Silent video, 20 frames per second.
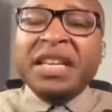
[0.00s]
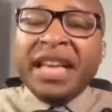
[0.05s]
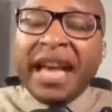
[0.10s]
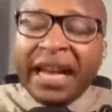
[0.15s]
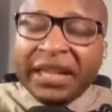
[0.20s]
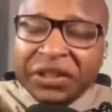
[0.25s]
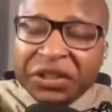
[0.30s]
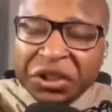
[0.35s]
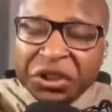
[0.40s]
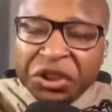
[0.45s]
he
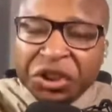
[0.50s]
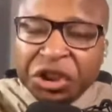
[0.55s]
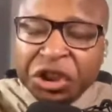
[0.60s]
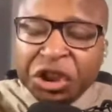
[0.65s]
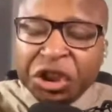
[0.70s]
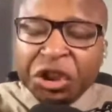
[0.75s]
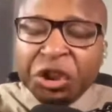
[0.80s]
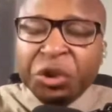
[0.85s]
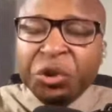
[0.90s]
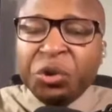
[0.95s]
has to
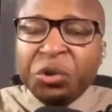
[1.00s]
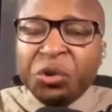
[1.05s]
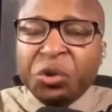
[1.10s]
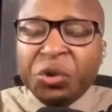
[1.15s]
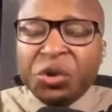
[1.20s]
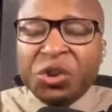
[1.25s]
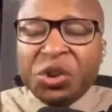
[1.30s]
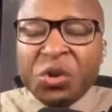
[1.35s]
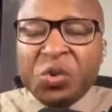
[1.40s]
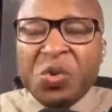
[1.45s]

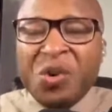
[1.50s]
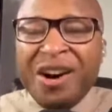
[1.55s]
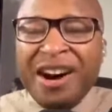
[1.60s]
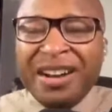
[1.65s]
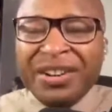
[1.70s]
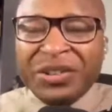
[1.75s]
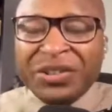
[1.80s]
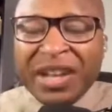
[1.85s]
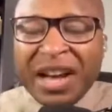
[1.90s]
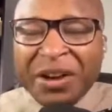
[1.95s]
choose the
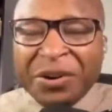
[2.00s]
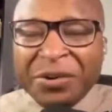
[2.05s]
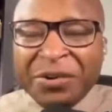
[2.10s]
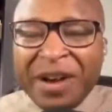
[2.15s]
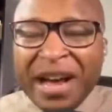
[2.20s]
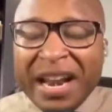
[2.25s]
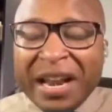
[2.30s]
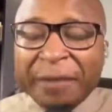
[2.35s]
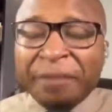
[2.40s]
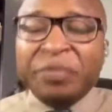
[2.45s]
ones that are
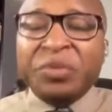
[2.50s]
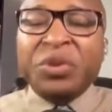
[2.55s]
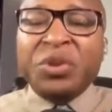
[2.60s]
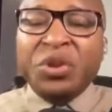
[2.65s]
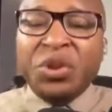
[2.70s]
ready.